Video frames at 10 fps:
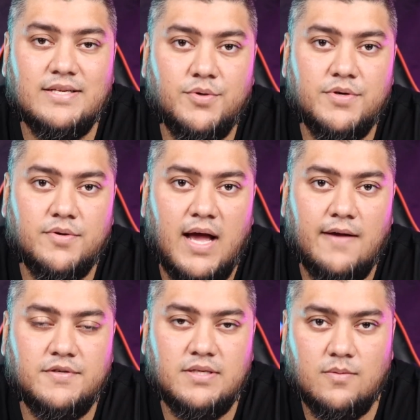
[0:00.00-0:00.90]
is going to
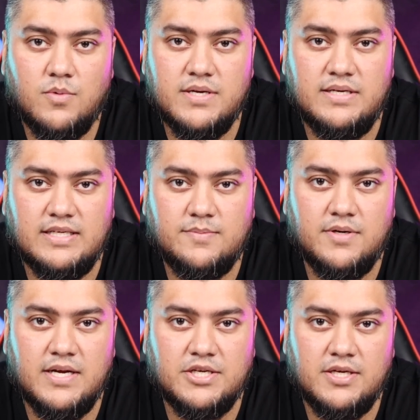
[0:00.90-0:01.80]
have somewhat dust
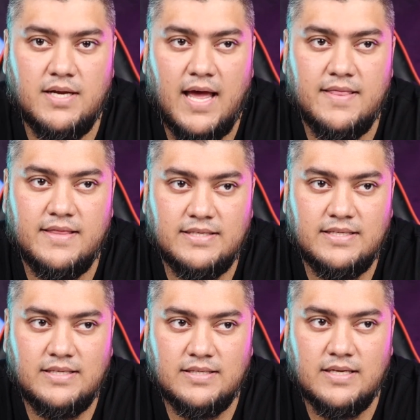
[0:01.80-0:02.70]
protection. And
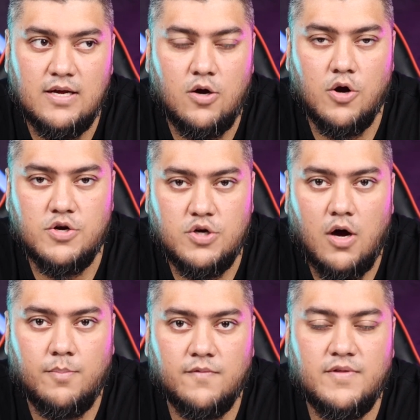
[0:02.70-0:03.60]
this is on
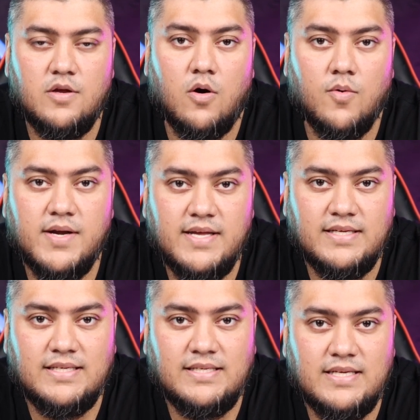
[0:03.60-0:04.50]
top of the already
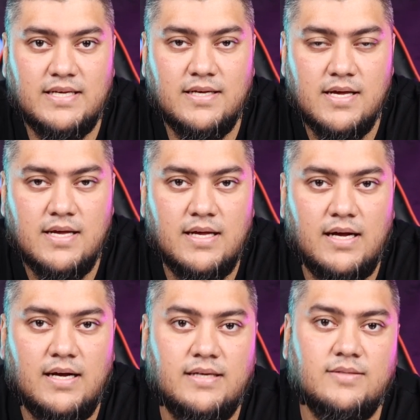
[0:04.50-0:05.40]
existing
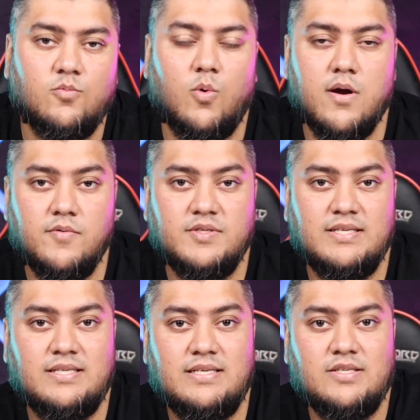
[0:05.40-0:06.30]
water
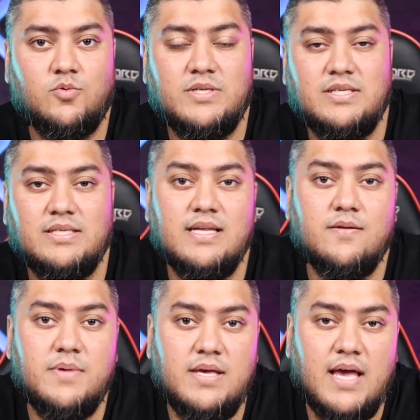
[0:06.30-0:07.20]
resistance, which is going
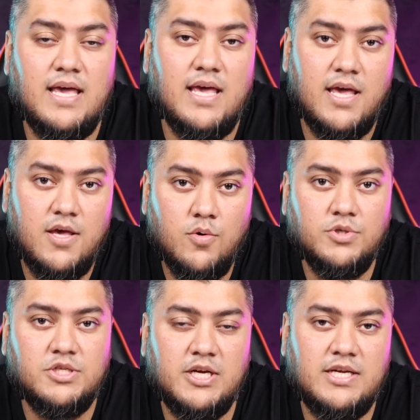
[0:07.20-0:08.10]
to be a
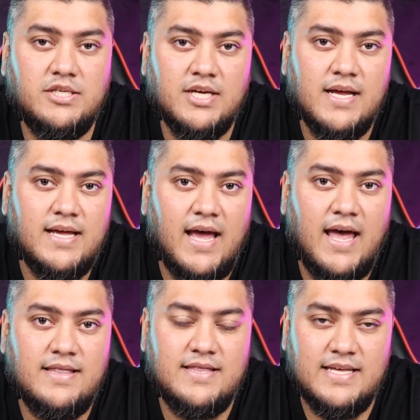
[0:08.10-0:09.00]
huge change.
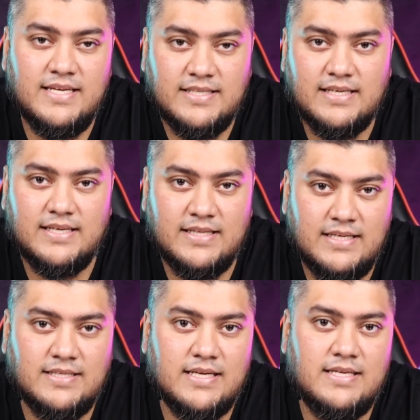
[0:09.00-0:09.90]
And this
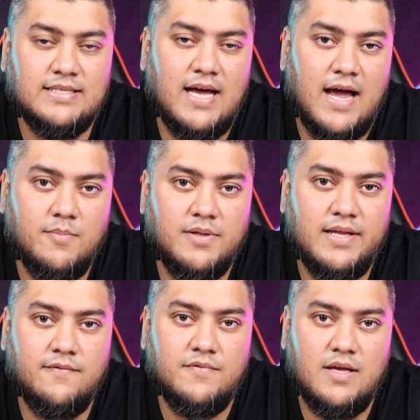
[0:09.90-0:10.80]
is, I
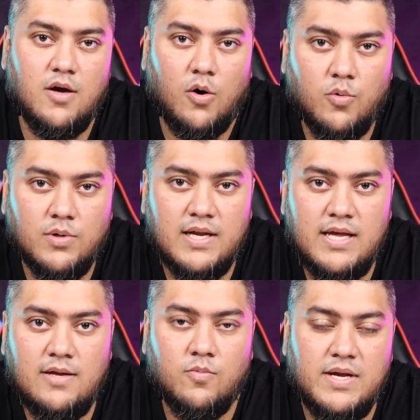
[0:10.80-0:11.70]
believe, the
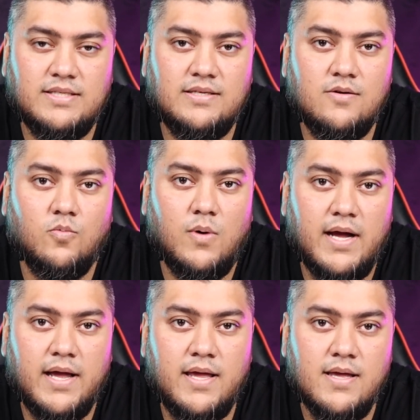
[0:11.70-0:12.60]
only reason
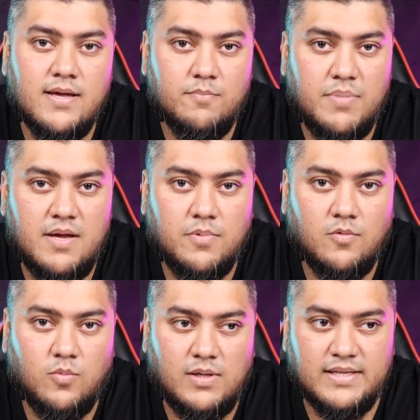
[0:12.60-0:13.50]
why
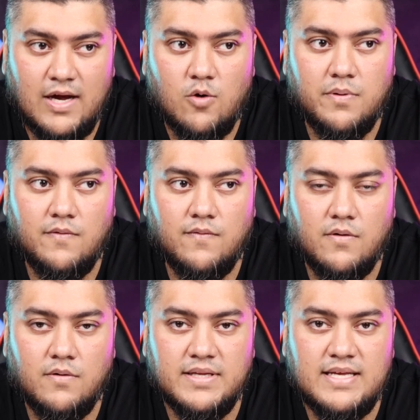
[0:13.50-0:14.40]
people will now
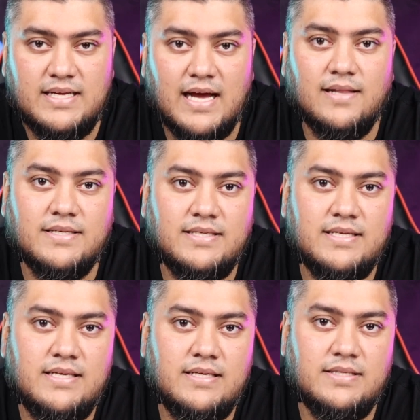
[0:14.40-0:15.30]
prefer the
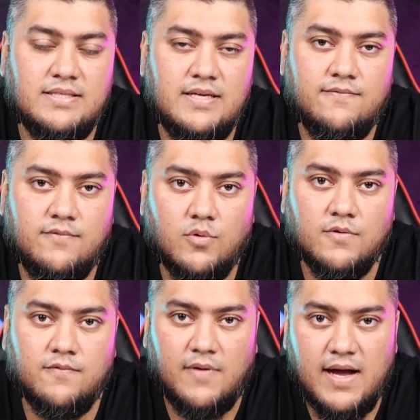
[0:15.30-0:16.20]
Galaxy Z
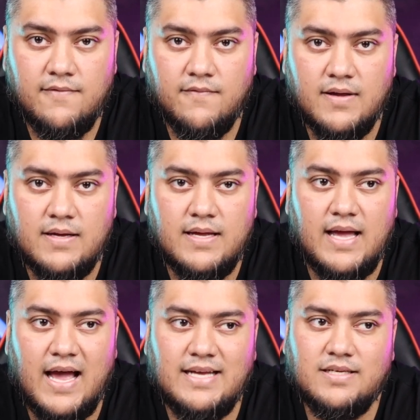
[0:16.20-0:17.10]
Fold 5
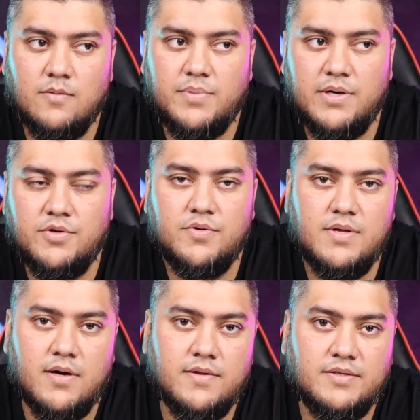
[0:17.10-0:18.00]
as compared to
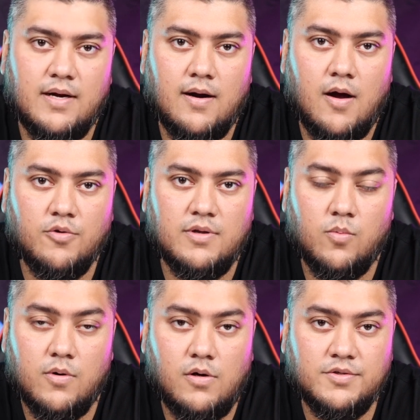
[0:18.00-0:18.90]
the others that are out there.
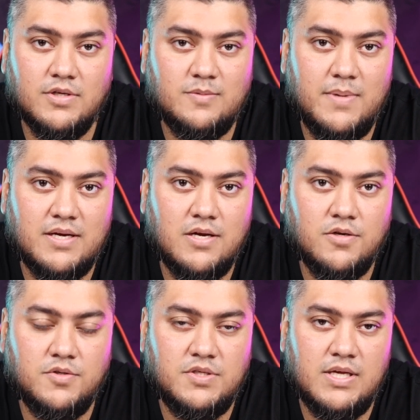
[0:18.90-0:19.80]
We're also
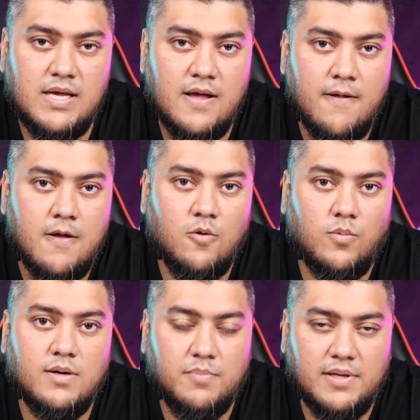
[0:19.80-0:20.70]
expecting to see
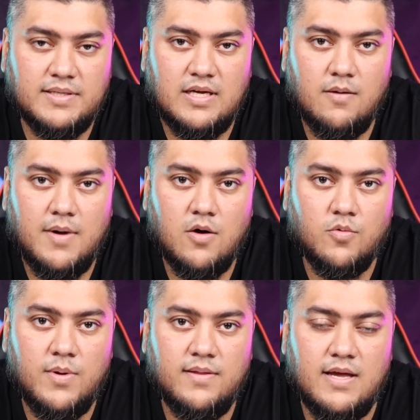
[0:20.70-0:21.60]
OnePlus come
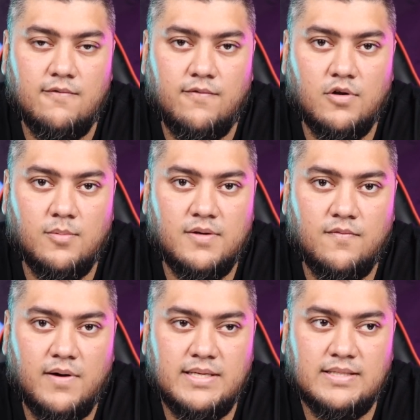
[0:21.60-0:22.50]
out with a foldable
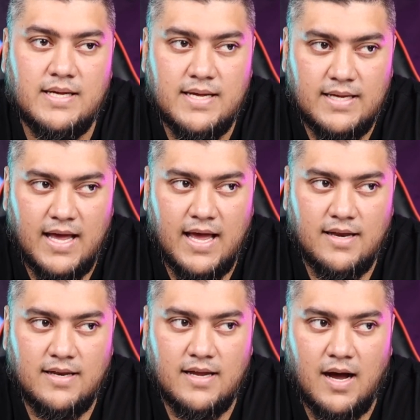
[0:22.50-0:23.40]
device,
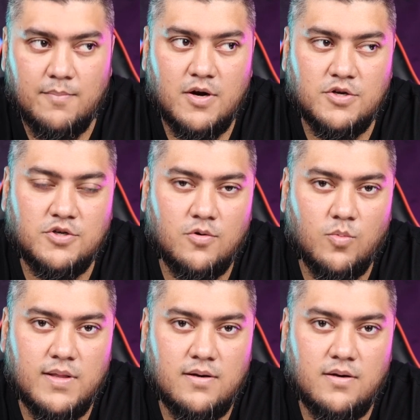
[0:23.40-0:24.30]
and I'm not sure
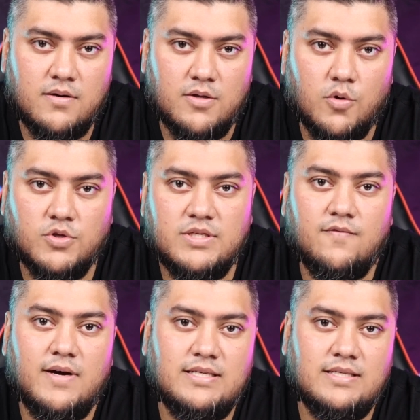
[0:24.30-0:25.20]
whether those
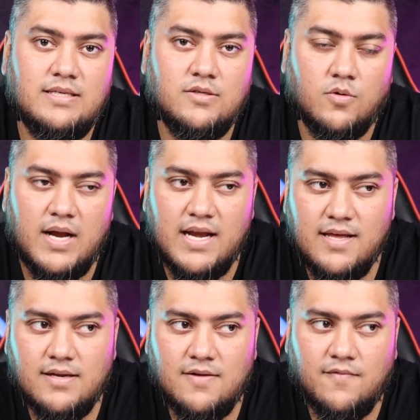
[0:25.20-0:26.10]
devices or
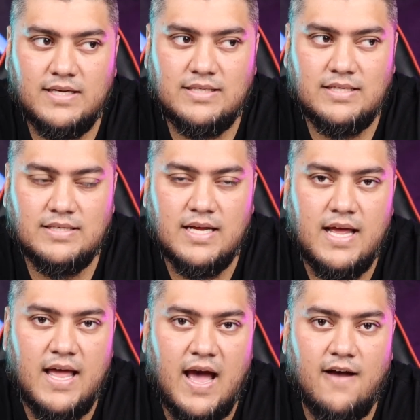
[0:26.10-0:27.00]
any of the devices
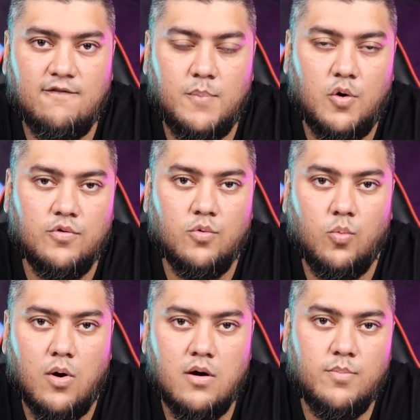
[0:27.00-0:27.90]
have both
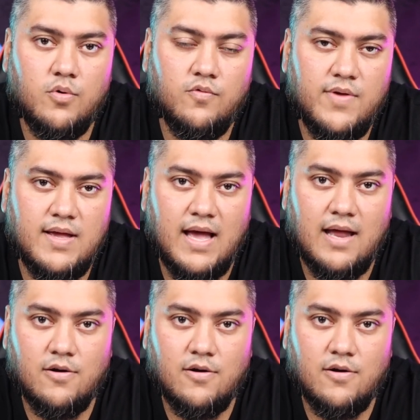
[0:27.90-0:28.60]
waterproofing and